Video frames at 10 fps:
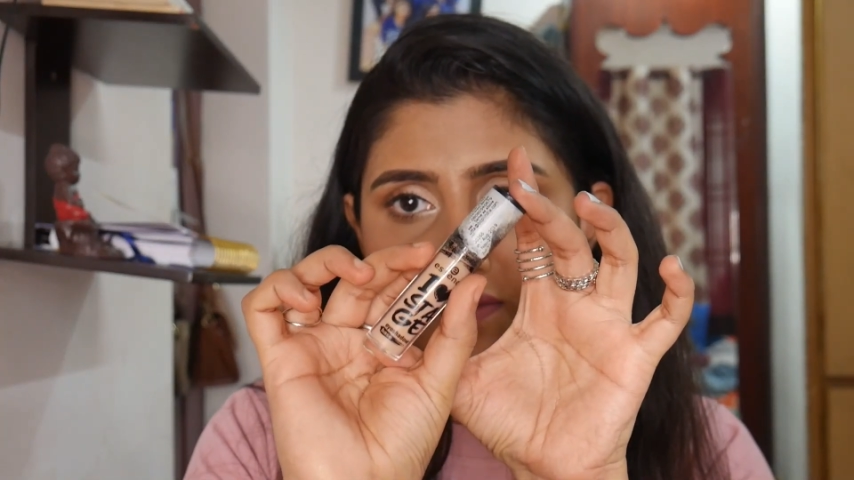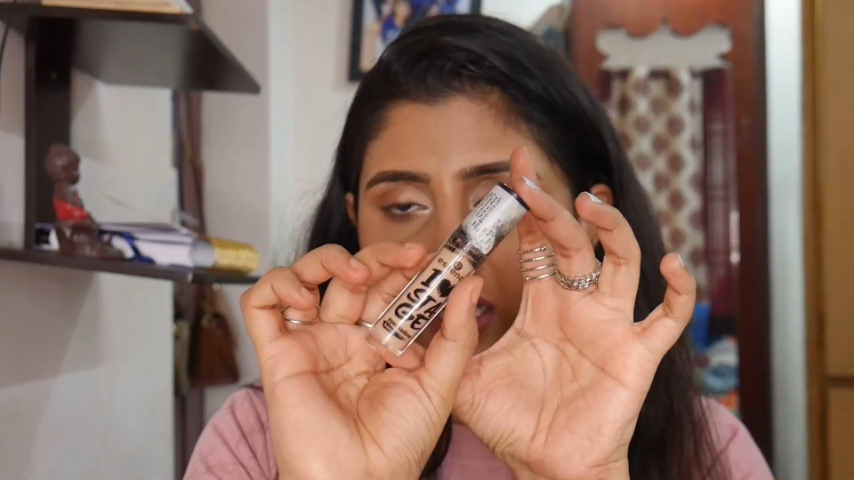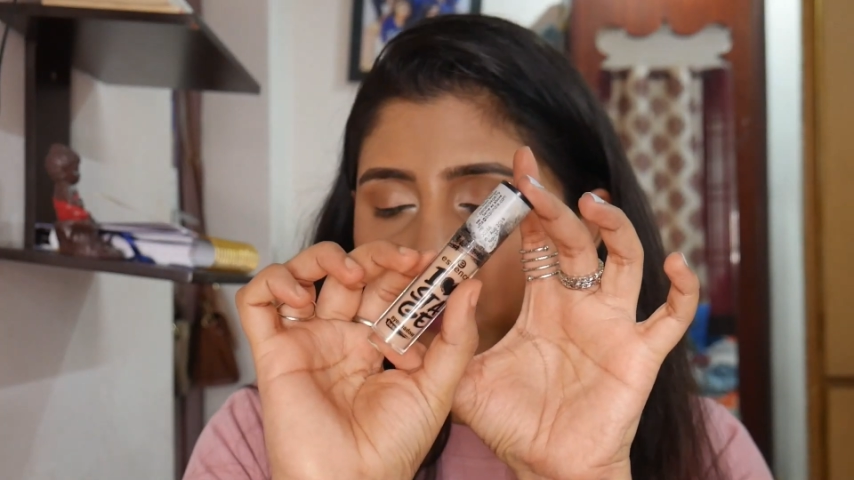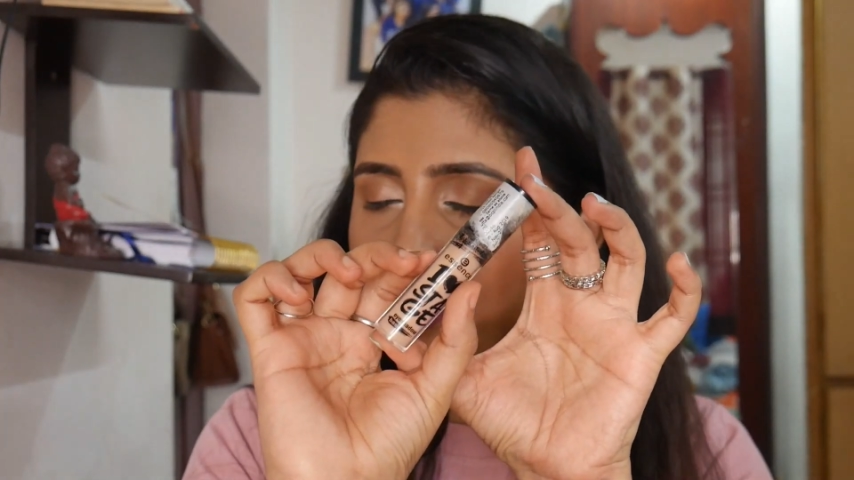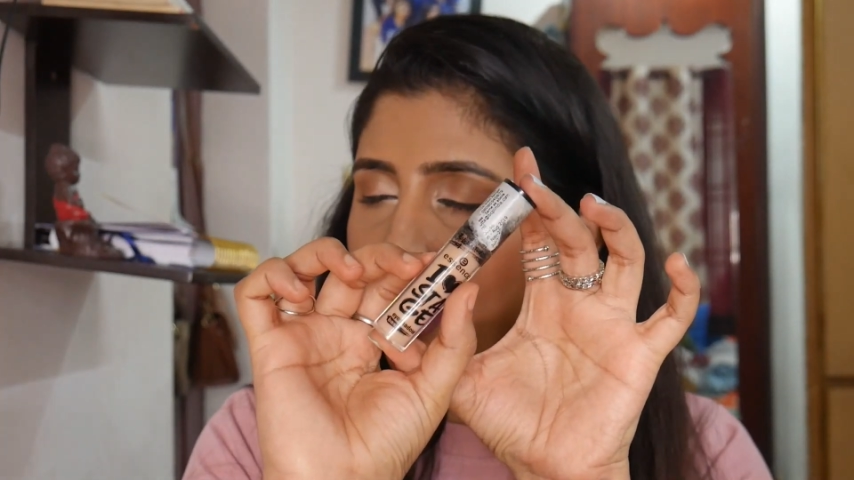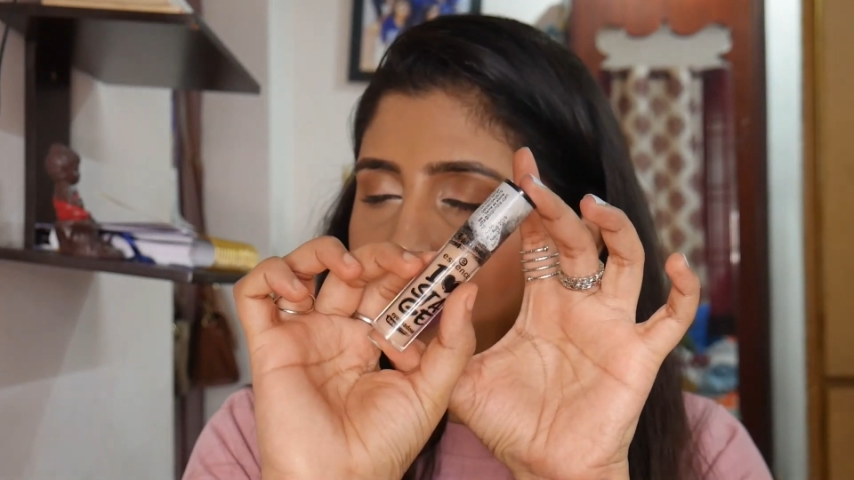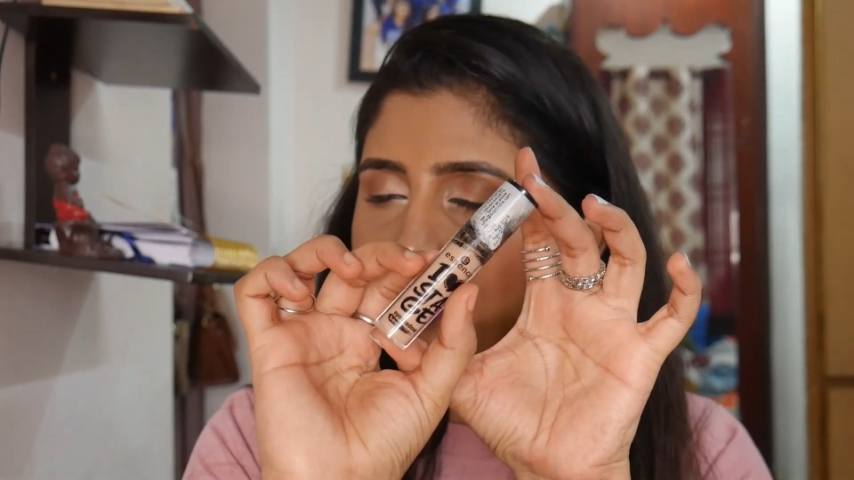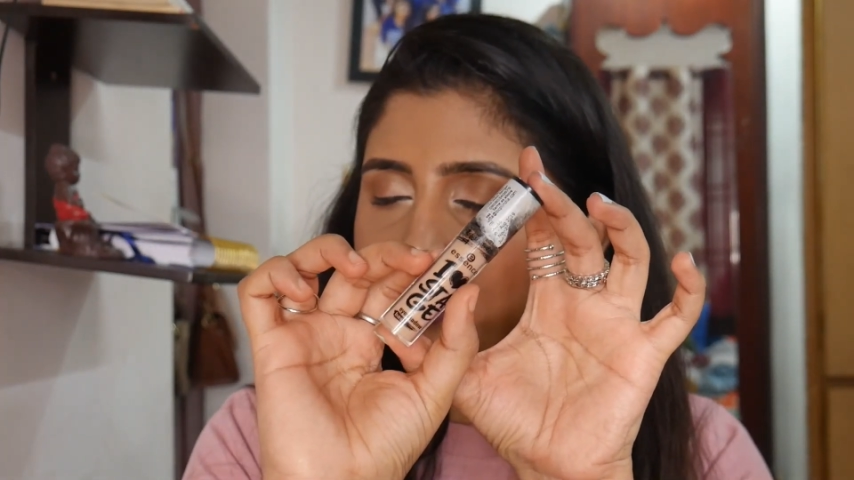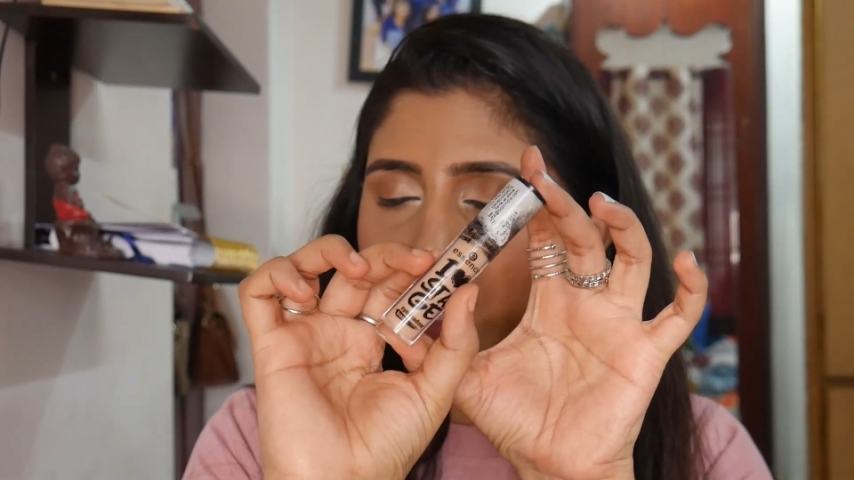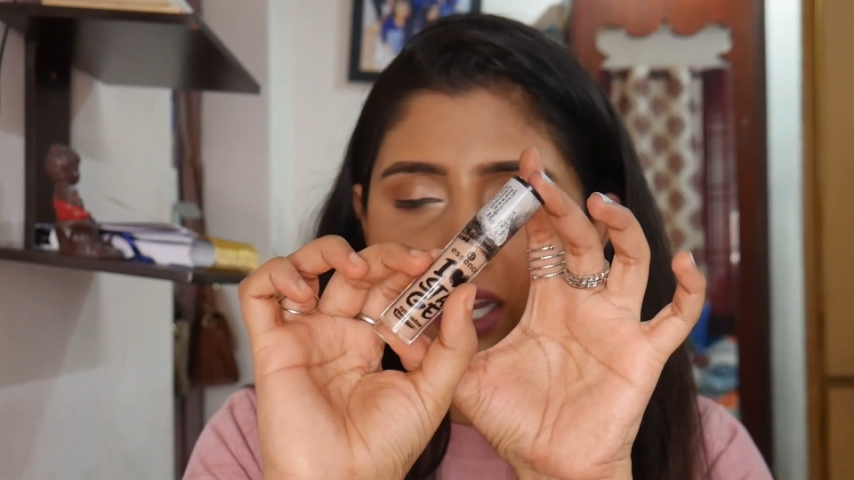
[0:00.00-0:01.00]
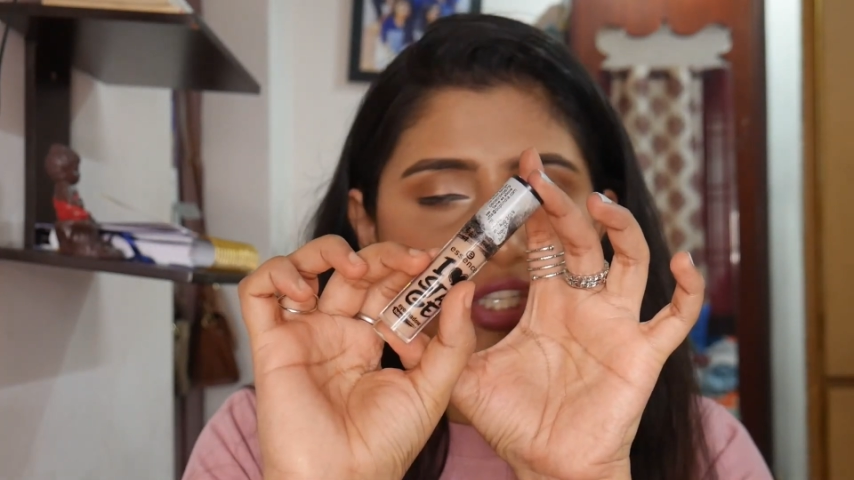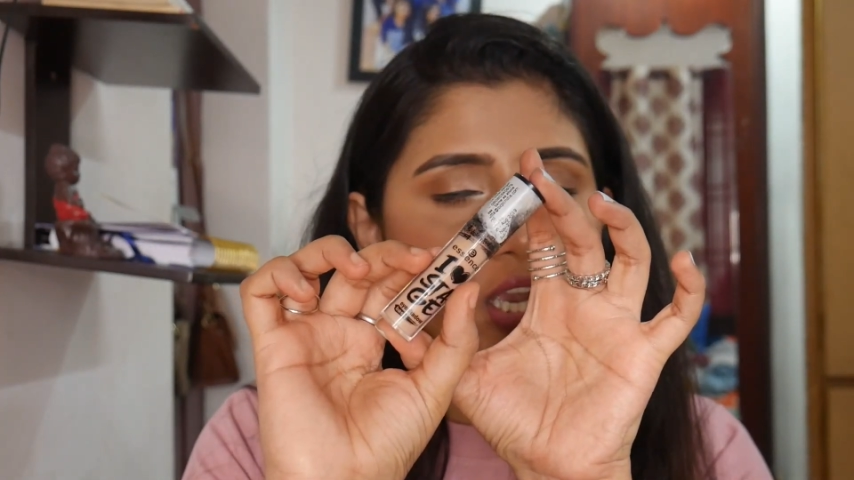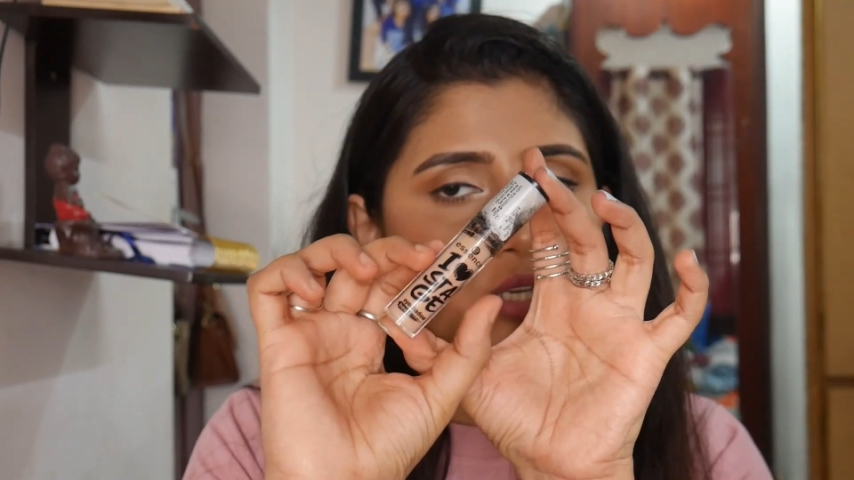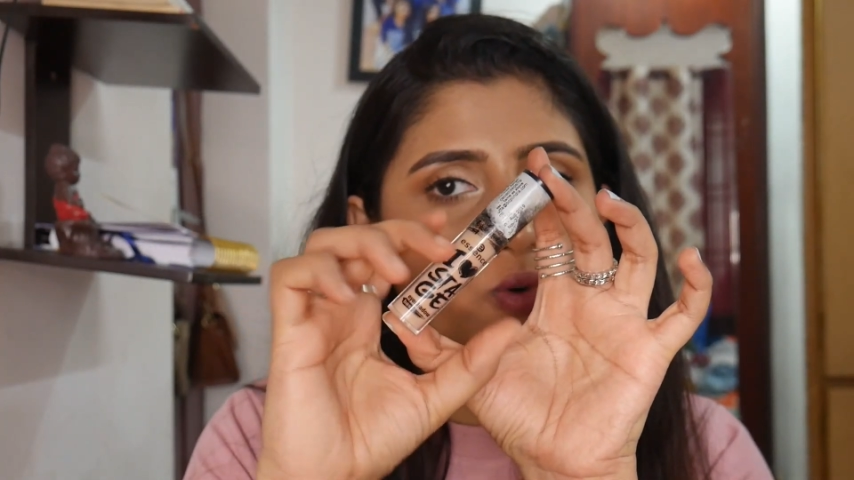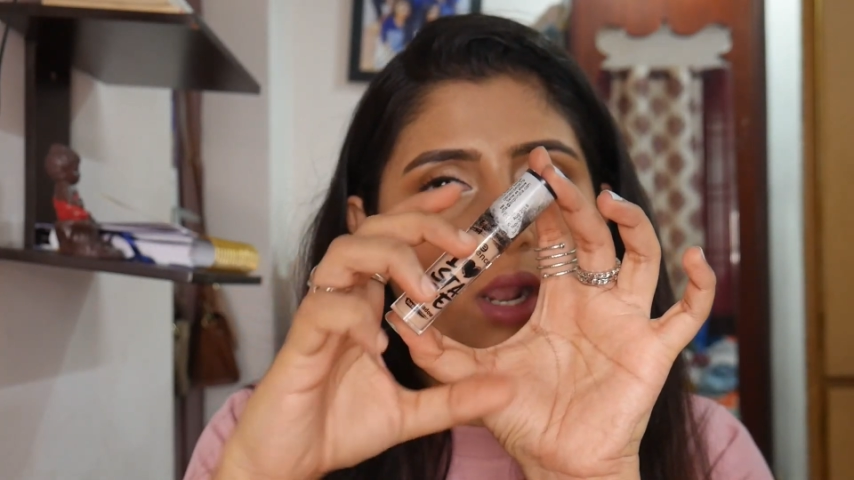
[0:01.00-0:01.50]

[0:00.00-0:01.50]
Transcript: Whenever I did eyeshadow,